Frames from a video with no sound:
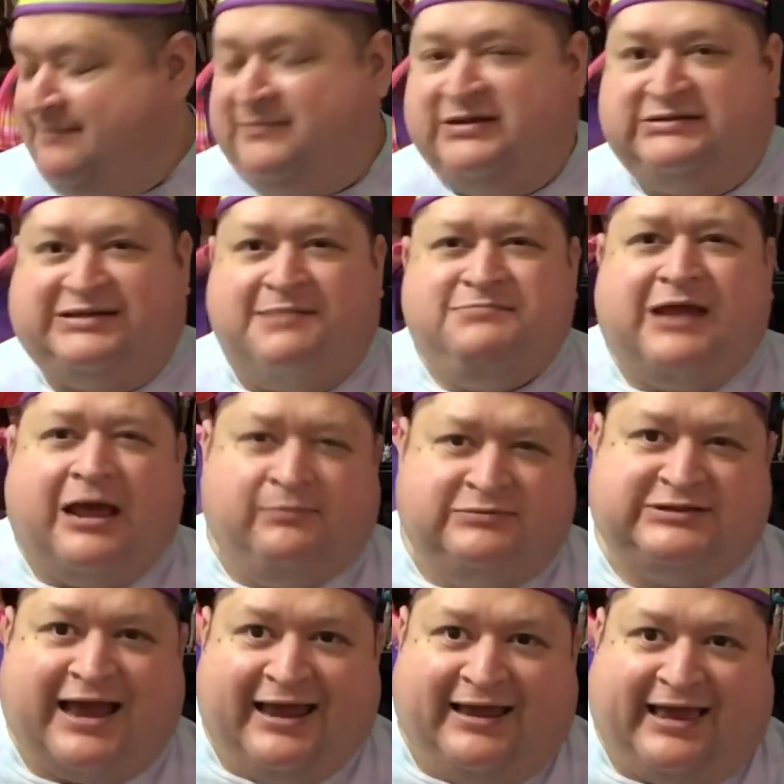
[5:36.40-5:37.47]
Sometimes
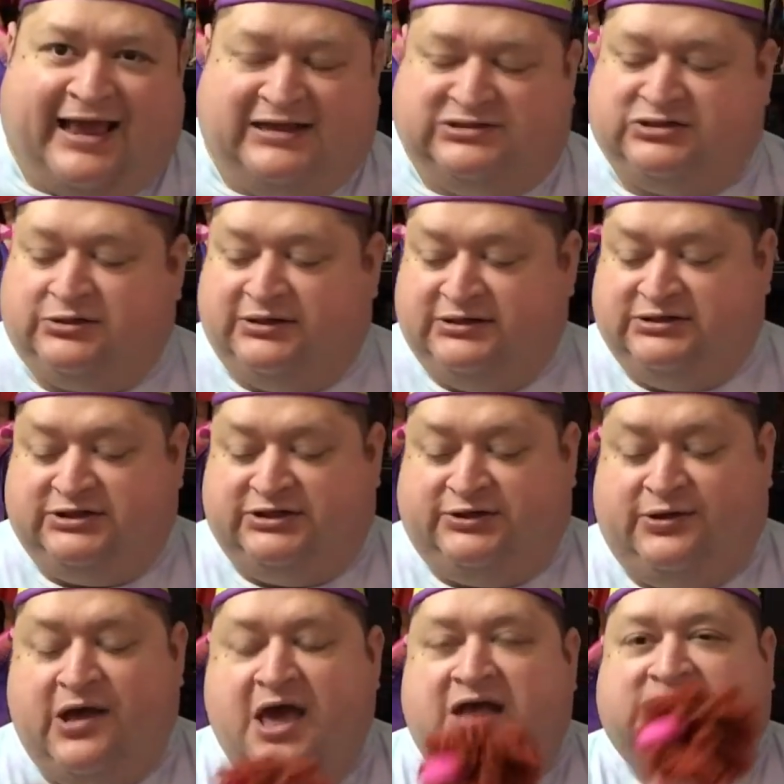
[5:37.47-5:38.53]
I occasionally
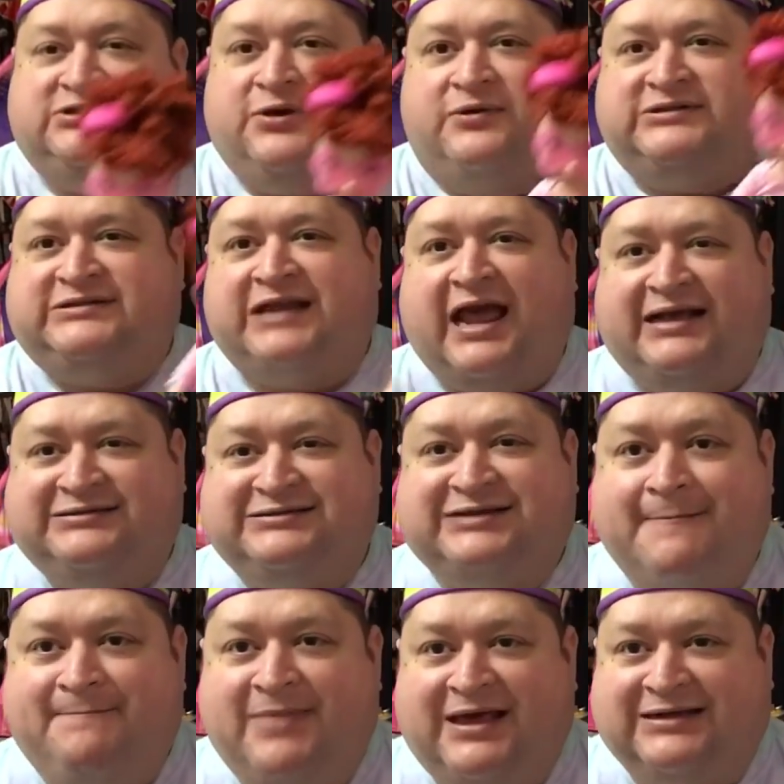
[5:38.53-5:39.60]
do. So it's nice
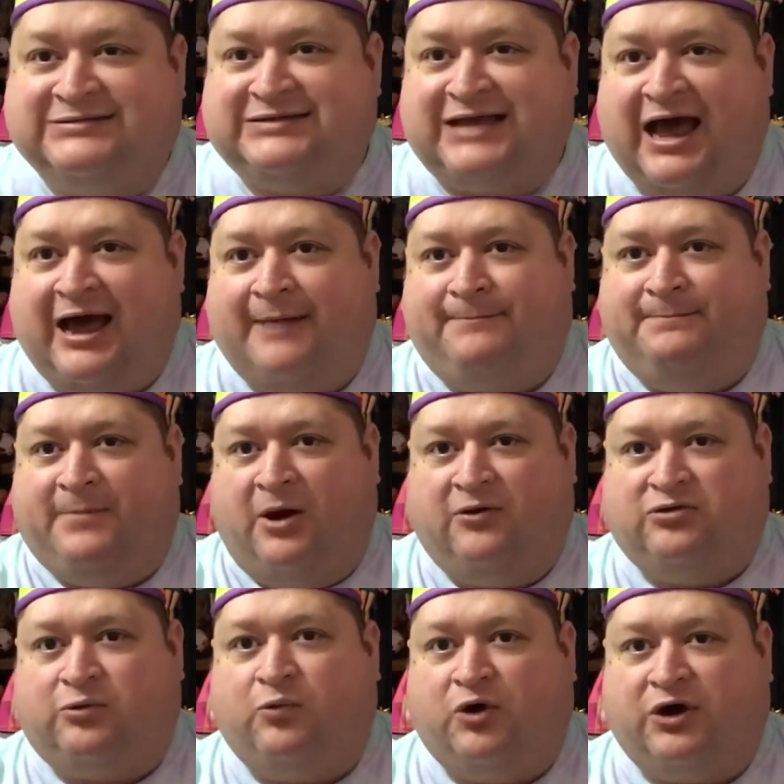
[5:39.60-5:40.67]
to mix up
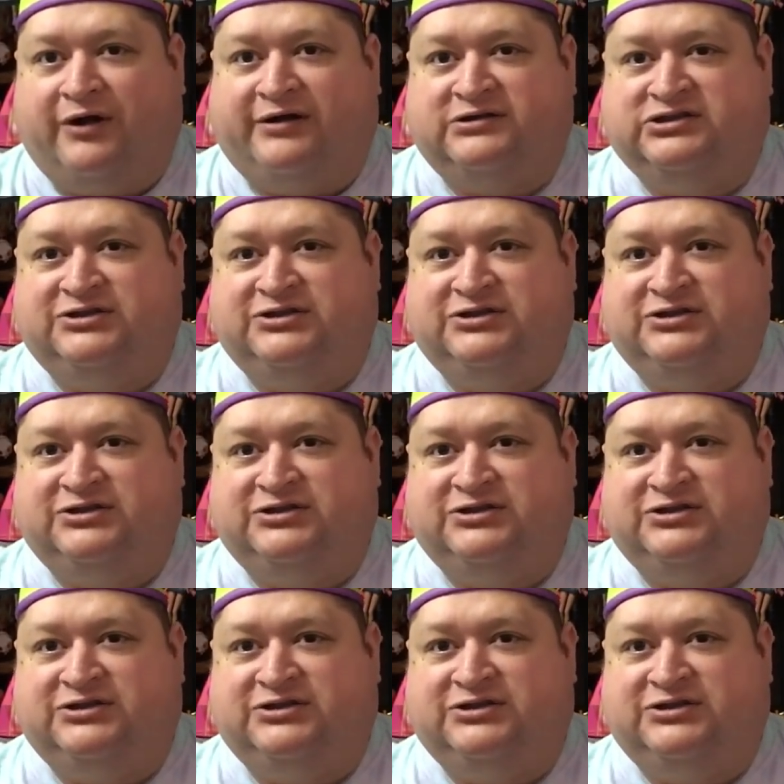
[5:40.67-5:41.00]
both worlds.